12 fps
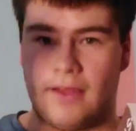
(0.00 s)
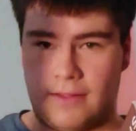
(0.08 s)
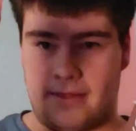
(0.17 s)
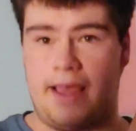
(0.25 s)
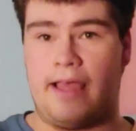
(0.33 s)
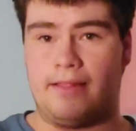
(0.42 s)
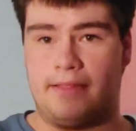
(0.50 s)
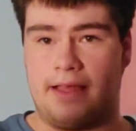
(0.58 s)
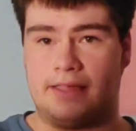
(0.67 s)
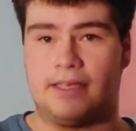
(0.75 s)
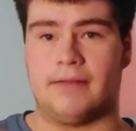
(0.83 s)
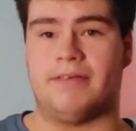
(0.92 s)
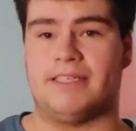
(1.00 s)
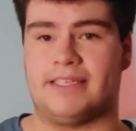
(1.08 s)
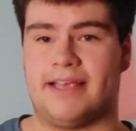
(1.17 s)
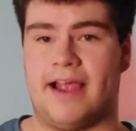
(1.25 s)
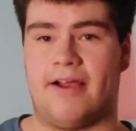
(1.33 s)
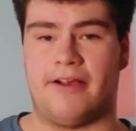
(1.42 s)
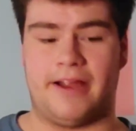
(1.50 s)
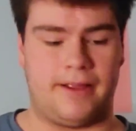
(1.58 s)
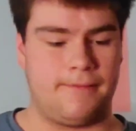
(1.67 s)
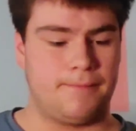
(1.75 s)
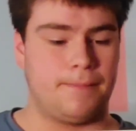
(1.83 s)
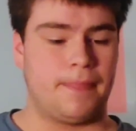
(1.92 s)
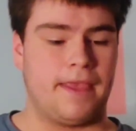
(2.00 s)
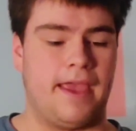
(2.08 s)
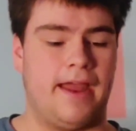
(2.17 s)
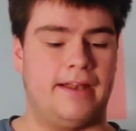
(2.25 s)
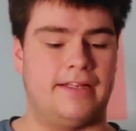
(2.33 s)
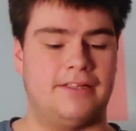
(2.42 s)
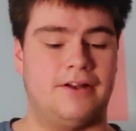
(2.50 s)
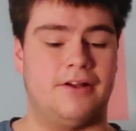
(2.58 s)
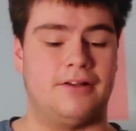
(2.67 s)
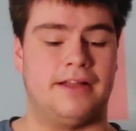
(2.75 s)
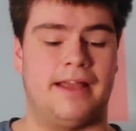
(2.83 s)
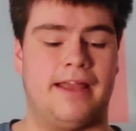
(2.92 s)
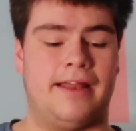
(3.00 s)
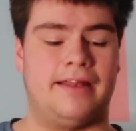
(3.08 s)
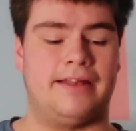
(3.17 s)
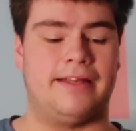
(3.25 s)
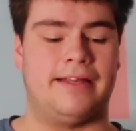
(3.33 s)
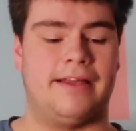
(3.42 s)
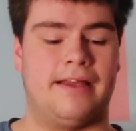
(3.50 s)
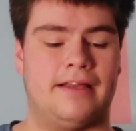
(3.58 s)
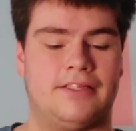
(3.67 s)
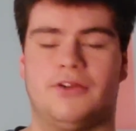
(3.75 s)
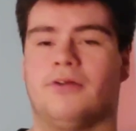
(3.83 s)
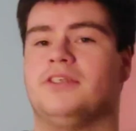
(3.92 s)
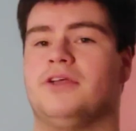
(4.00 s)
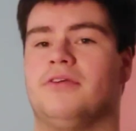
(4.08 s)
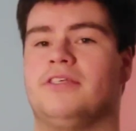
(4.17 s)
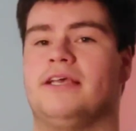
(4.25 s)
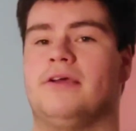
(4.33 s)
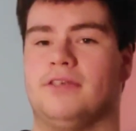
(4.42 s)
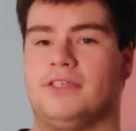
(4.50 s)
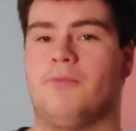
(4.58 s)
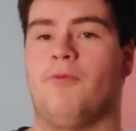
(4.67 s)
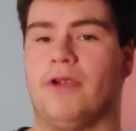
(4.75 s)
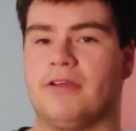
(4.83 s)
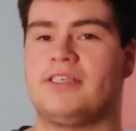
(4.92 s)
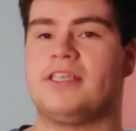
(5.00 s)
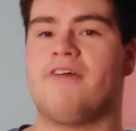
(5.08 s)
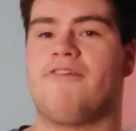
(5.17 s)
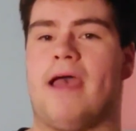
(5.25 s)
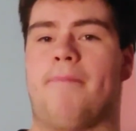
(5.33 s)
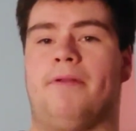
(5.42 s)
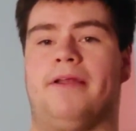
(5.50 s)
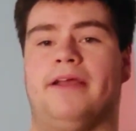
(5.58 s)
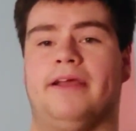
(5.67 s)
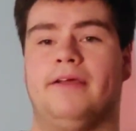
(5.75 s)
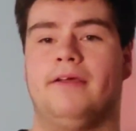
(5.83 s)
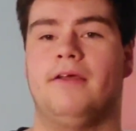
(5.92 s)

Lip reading: That's going to be scary. And he starts noticing some weird stuff happening.